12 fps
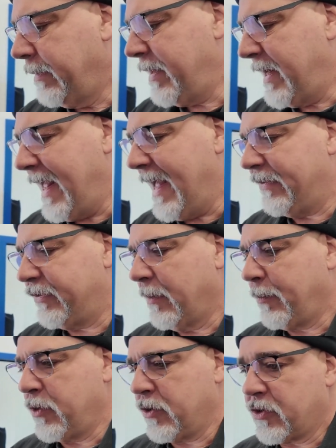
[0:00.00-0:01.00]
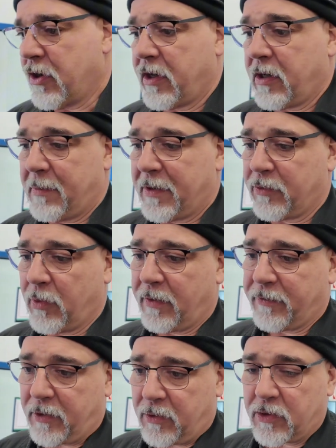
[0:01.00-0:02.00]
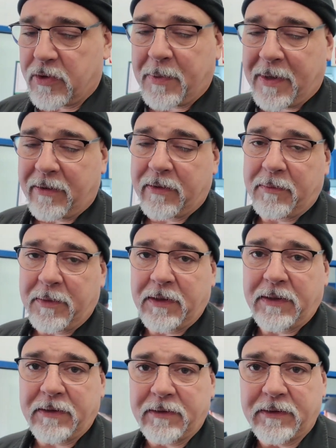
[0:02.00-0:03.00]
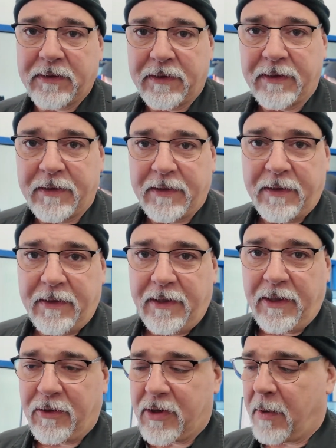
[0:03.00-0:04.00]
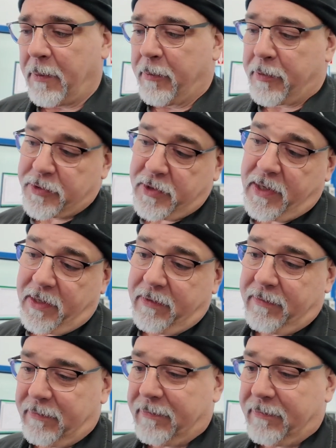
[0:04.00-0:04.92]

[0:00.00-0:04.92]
I mean, it adds up when you're talking about 1,200 horsepower, but, you know, a couple percent.